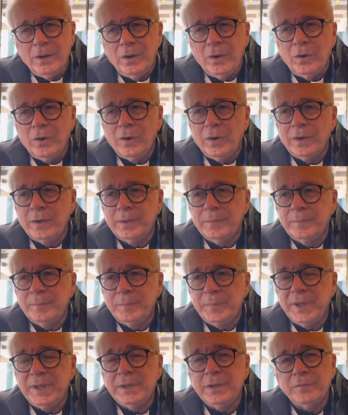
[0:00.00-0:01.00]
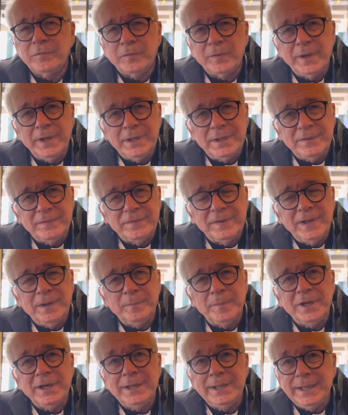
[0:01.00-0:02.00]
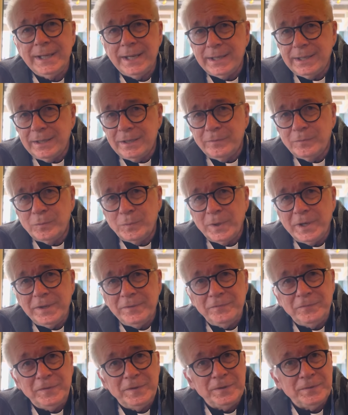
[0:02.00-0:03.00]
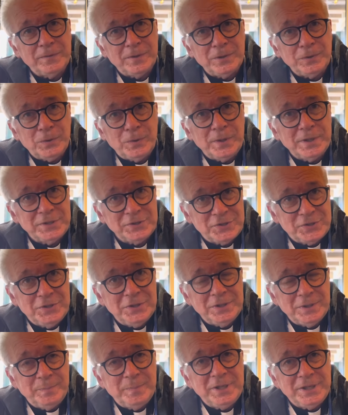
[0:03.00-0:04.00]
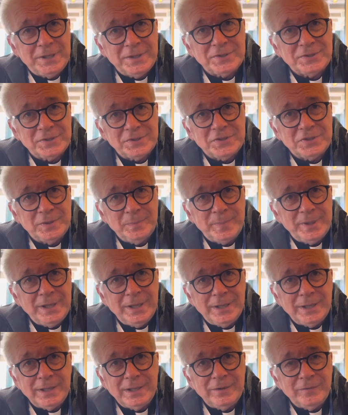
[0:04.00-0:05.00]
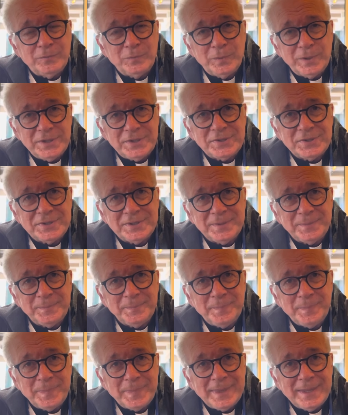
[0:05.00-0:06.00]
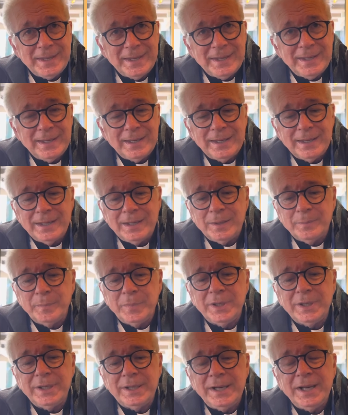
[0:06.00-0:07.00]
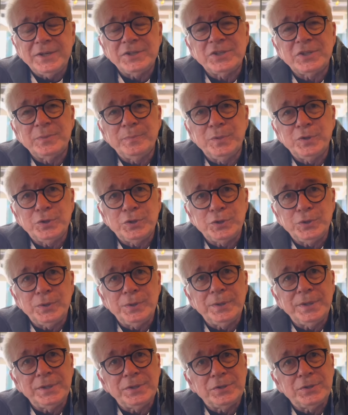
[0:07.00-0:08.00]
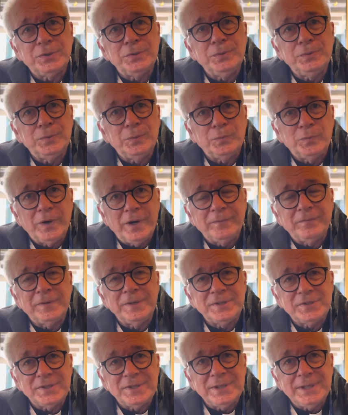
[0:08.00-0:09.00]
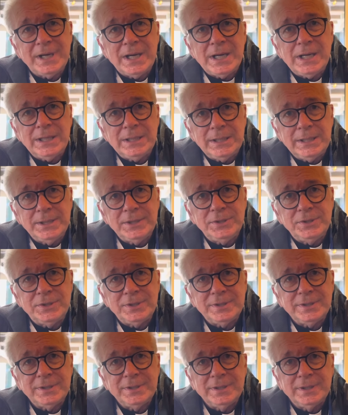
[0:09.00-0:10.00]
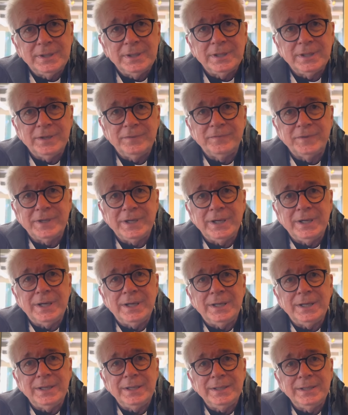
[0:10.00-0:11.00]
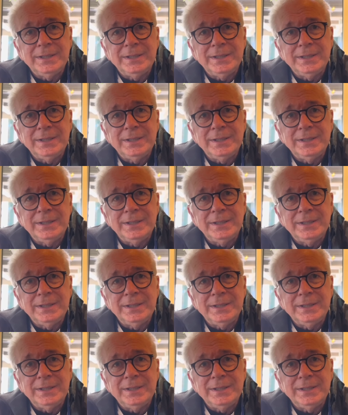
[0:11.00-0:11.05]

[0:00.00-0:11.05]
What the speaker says: or being afraid of Him in a negative way, fear of the Lord is good because it's the beginning of wisdom, but it has to mature into reverence and knowledge of God.